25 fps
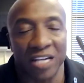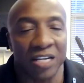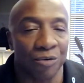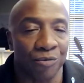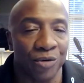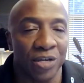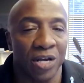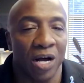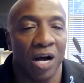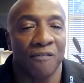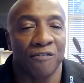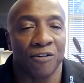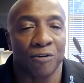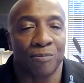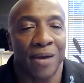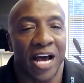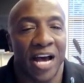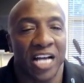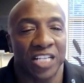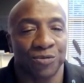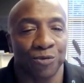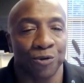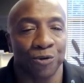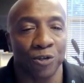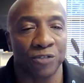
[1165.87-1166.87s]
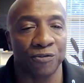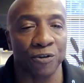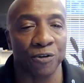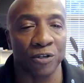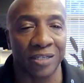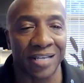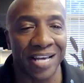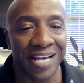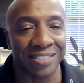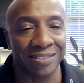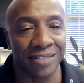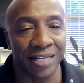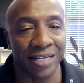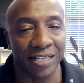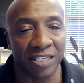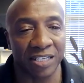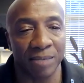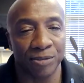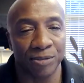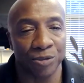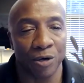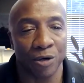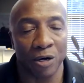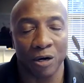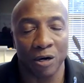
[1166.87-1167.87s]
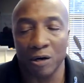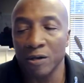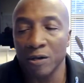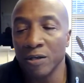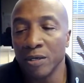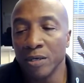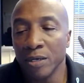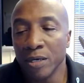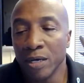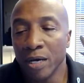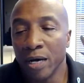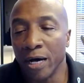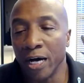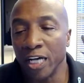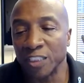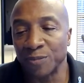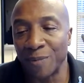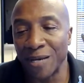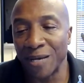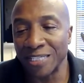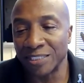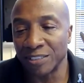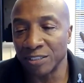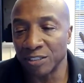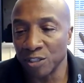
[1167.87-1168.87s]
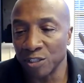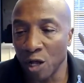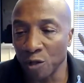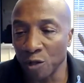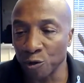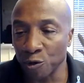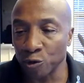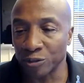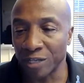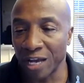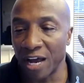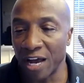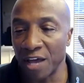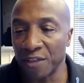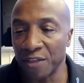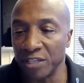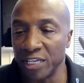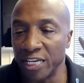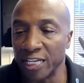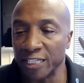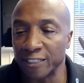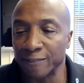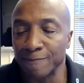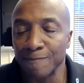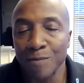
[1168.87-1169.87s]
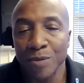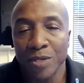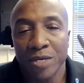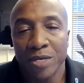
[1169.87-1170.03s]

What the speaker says: And we offer passwords for guests that come to our spaces and all those kind of things.